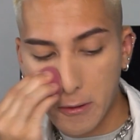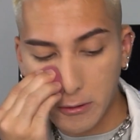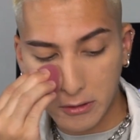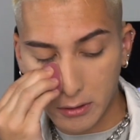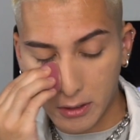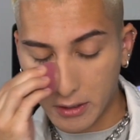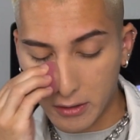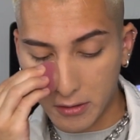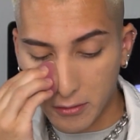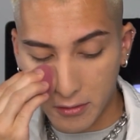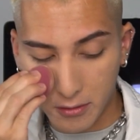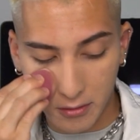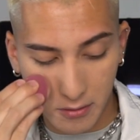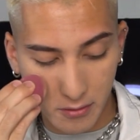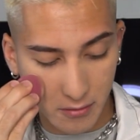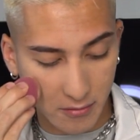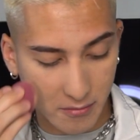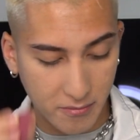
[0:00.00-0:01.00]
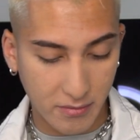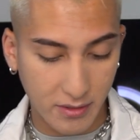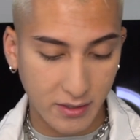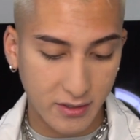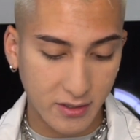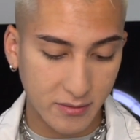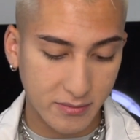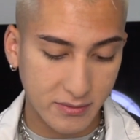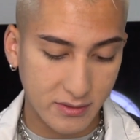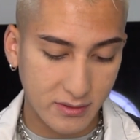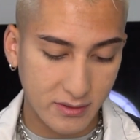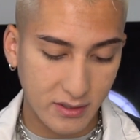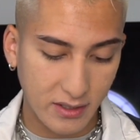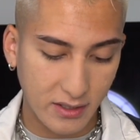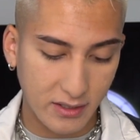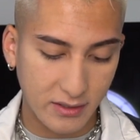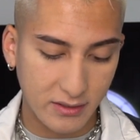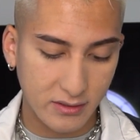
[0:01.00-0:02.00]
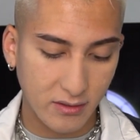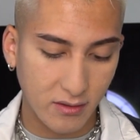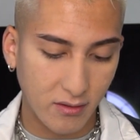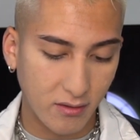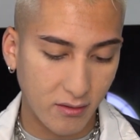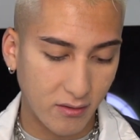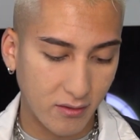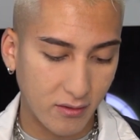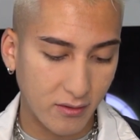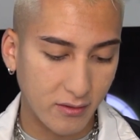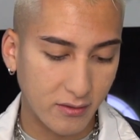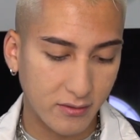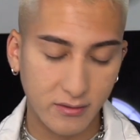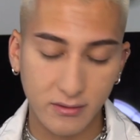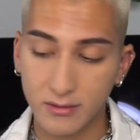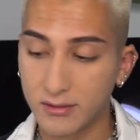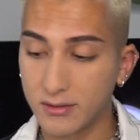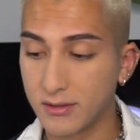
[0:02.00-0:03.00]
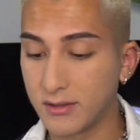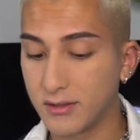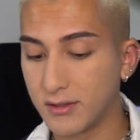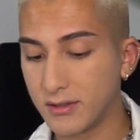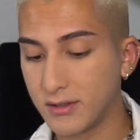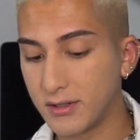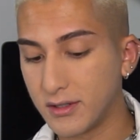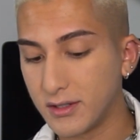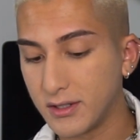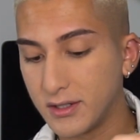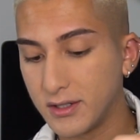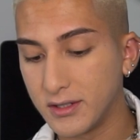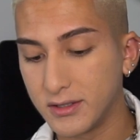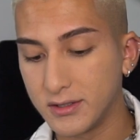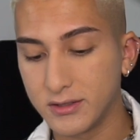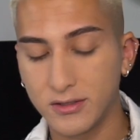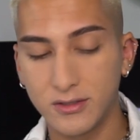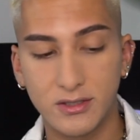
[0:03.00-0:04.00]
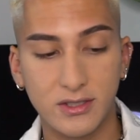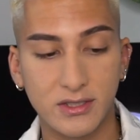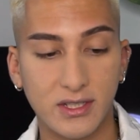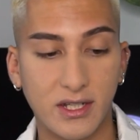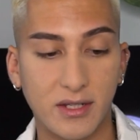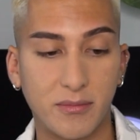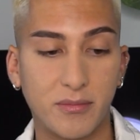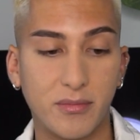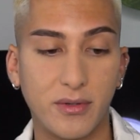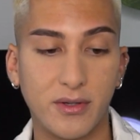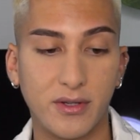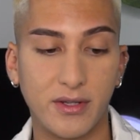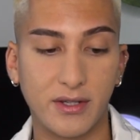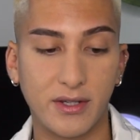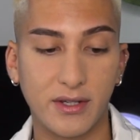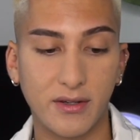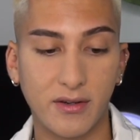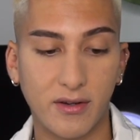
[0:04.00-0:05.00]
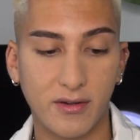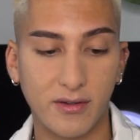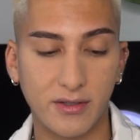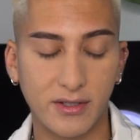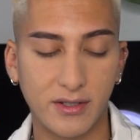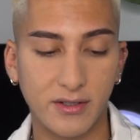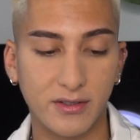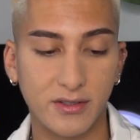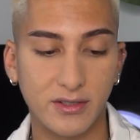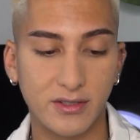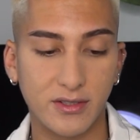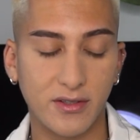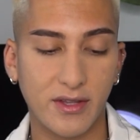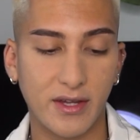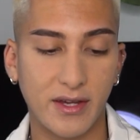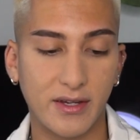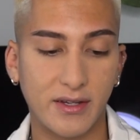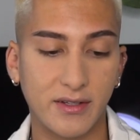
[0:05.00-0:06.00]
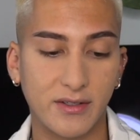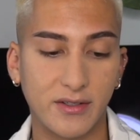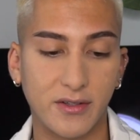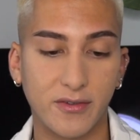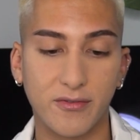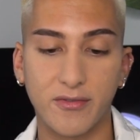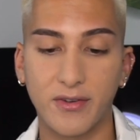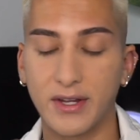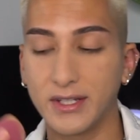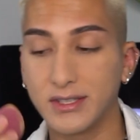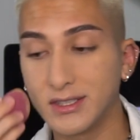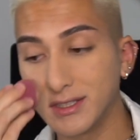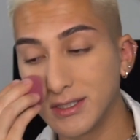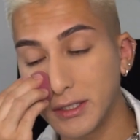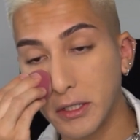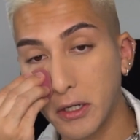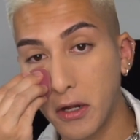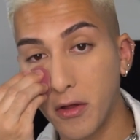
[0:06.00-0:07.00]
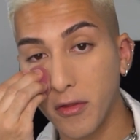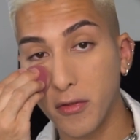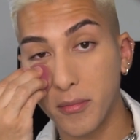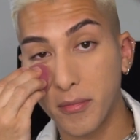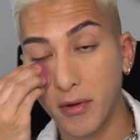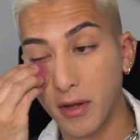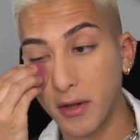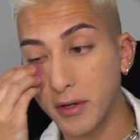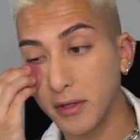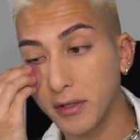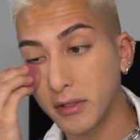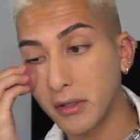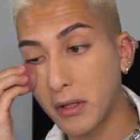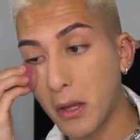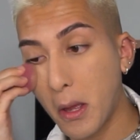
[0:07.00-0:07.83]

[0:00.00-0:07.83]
so that your makeup stays on. So just like putting it on here just so that your face doesn't get all the product.